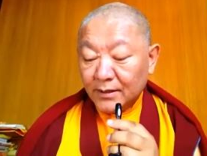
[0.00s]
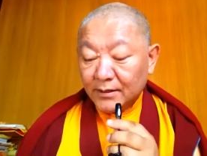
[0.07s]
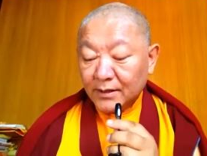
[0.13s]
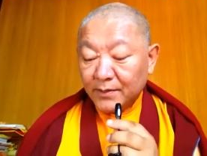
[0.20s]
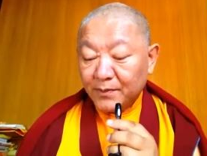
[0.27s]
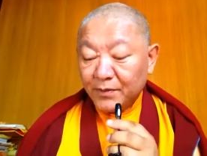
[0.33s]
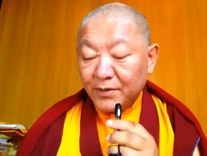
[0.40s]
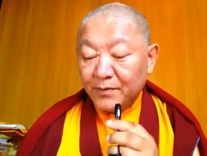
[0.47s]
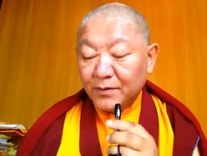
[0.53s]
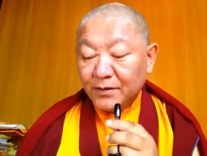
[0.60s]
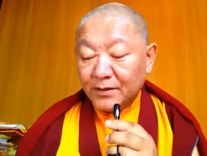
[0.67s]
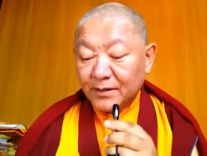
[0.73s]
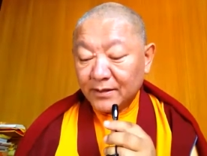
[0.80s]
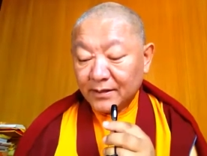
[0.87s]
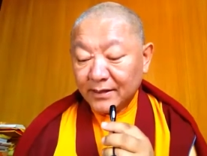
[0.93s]
The
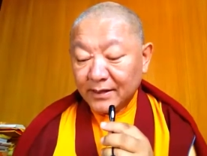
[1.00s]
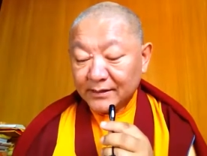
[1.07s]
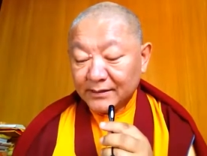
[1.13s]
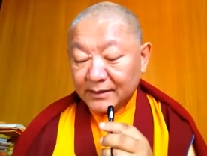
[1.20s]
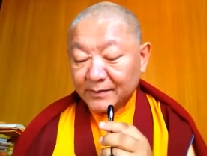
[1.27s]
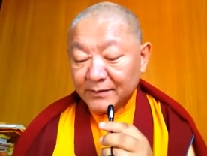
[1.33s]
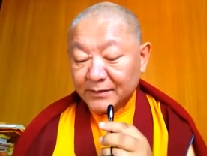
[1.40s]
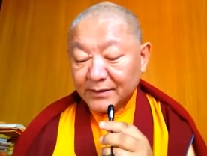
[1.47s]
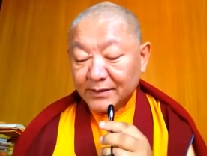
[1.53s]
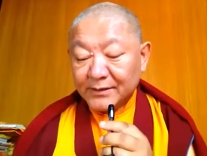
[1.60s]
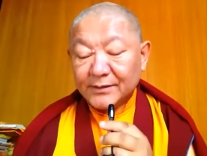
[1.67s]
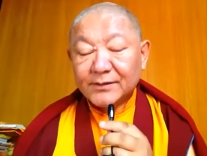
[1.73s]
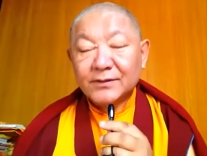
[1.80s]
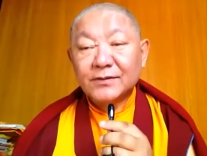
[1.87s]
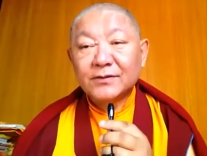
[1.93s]
primal
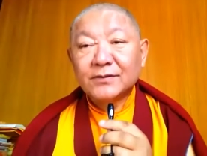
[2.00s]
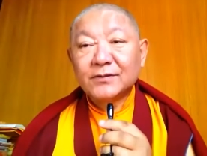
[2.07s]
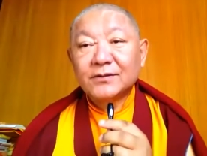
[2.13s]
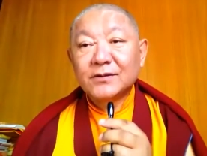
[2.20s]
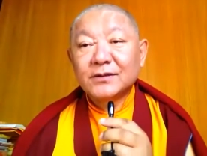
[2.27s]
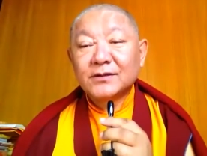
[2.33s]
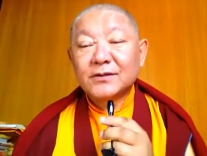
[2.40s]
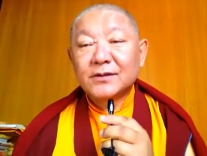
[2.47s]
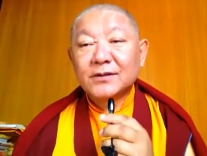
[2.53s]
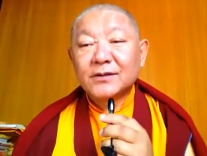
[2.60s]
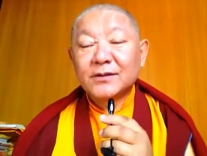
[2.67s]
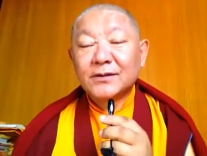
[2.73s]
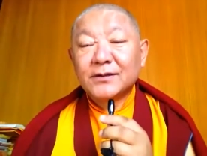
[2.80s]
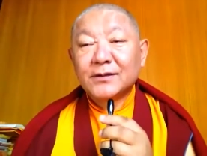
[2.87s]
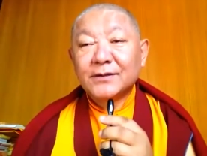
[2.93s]
substance,
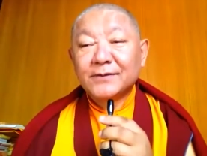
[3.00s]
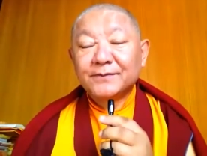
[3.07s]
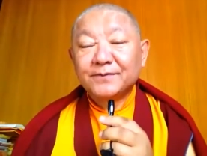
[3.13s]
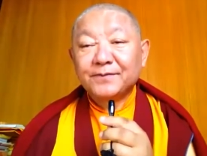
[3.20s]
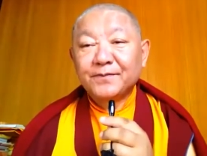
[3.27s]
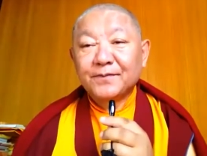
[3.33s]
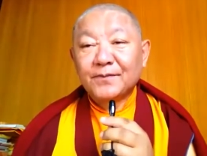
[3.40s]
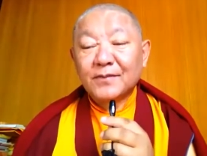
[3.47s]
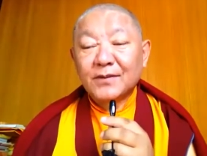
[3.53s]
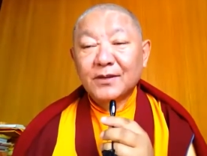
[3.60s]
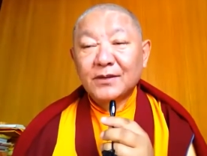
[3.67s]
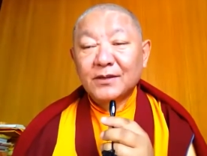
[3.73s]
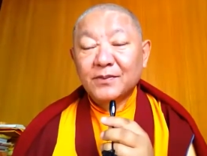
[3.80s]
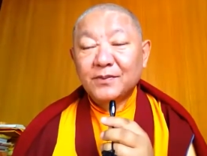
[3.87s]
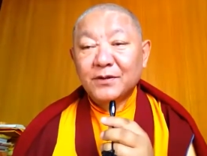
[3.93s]

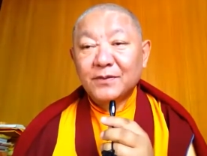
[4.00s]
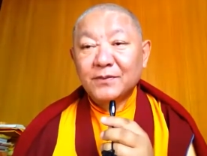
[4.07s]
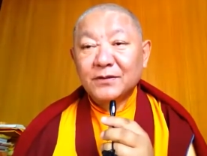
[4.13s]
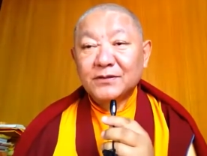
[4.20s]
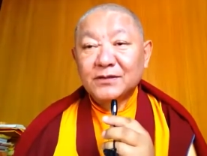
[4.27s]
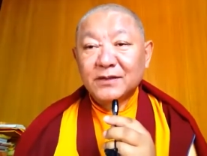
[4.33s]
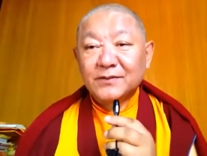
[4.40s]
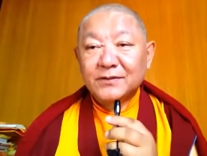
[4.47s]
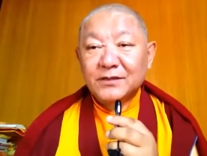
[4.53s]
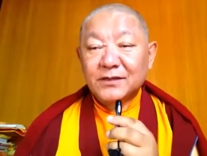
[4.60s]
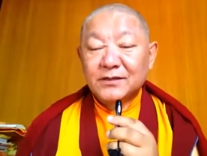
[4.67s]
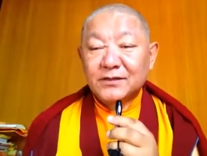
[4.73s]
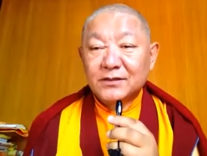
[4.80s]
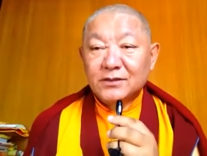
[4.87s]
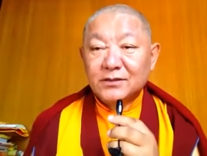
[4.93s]
the primal
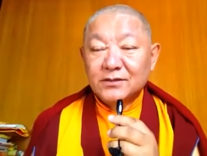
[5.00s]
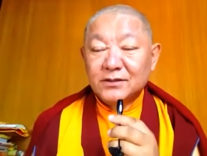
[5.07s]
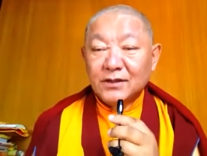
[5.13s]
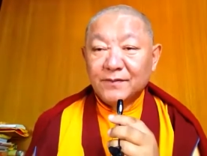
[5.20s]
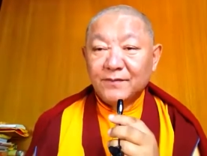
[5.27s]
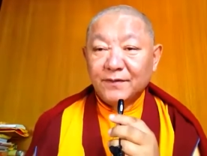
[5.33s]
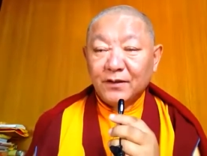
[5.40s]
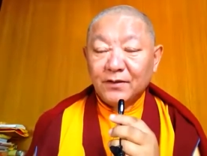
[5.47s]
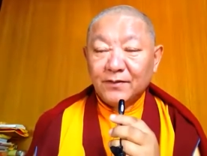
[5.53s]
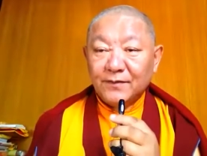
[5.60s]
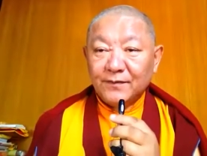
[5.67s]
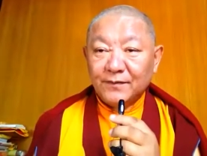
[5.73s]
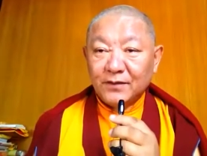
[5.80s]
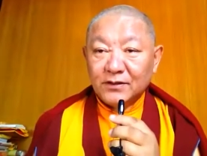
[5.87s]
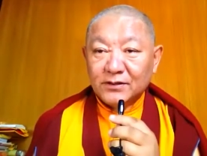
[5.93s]
substance. Some
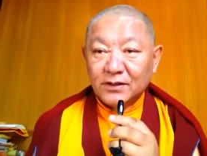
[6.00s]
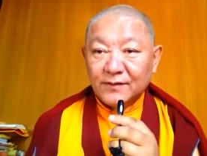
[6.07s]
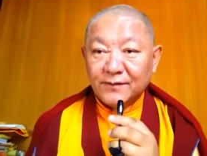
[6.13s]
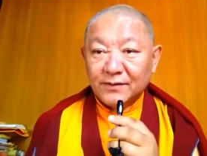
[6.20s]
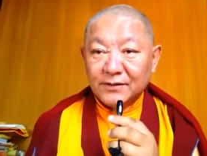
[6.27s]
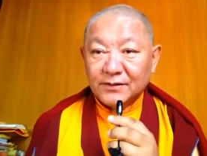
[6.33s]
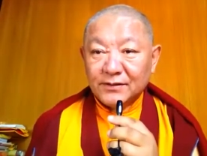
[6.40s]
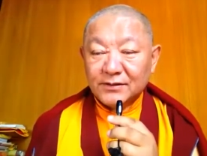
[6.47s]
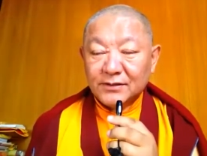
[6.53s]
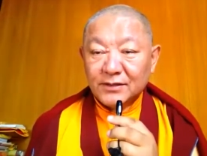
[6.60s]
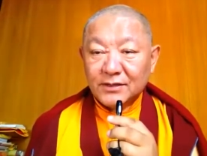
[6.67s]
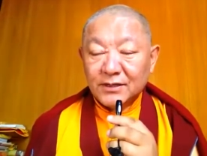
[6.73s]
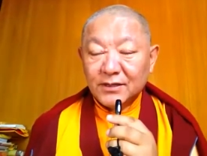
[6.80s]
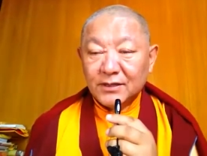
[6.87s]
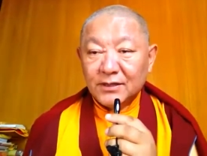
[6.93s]
philosophers,
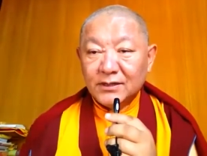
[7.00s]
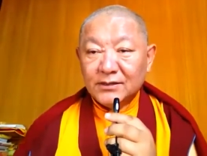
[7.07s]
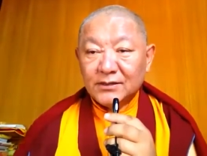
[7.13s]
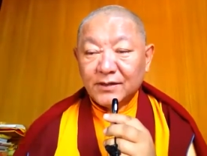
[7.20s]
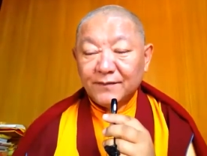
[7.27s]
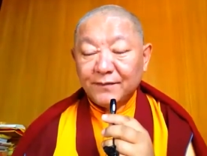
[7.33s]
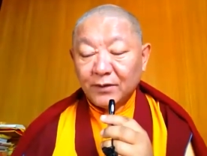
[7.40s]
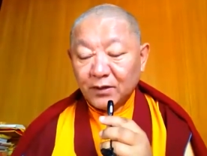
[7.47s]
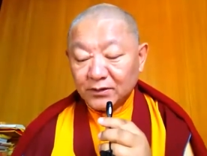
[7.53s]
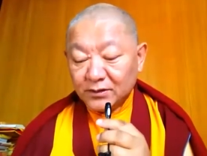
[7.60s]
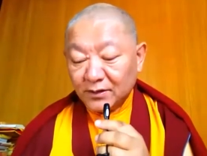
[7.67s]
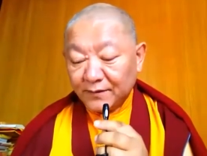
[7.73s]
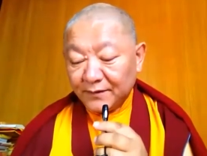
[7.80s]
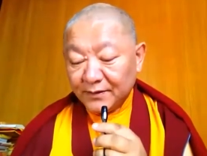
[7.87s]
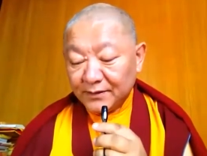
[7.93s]
some
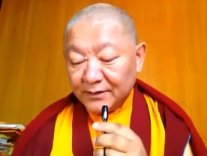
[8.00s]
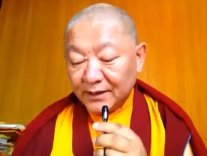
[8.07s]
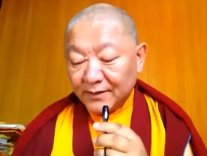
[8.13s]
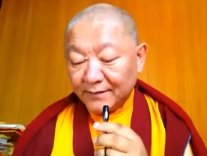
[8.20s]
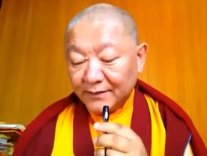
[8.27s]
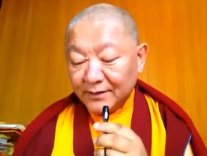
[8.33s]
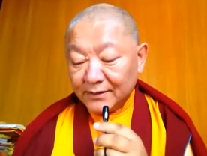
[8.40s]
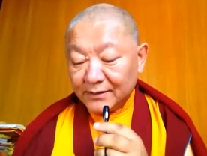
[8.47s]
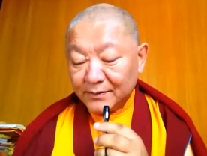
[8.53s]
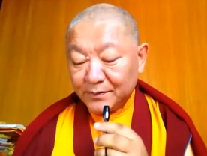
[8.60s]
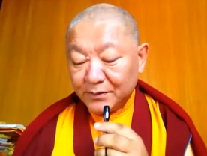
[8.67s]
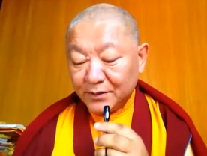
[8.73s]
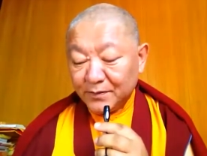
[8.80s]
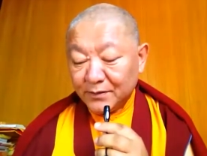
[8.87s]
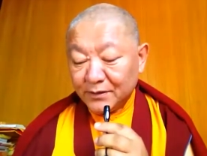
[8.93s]
philosophies have this
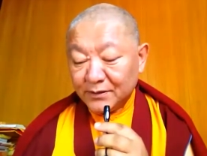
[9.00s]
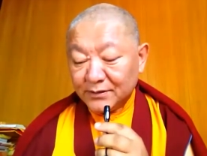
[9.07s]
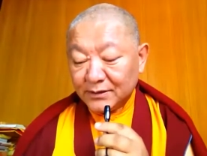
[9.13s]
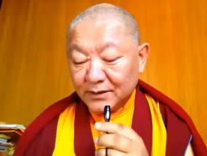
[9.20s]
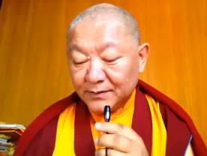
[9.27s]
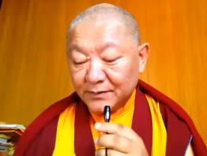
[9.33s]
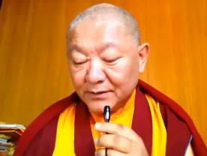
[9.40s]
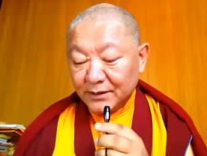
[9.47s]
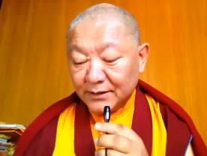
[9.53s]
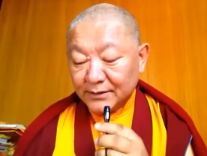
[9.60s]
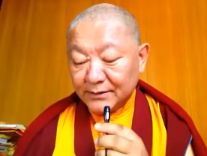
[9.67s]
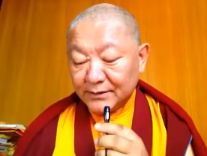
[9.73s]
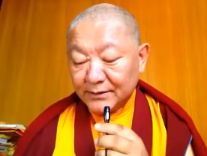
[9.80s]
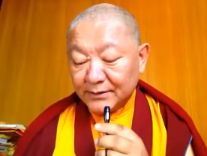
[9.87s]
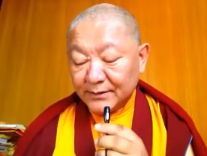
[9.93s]
primal
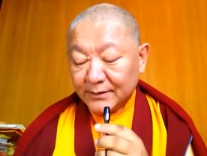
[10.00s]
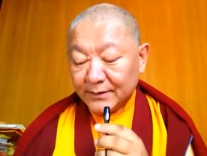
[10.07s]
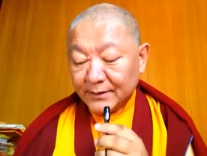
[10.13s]
substance.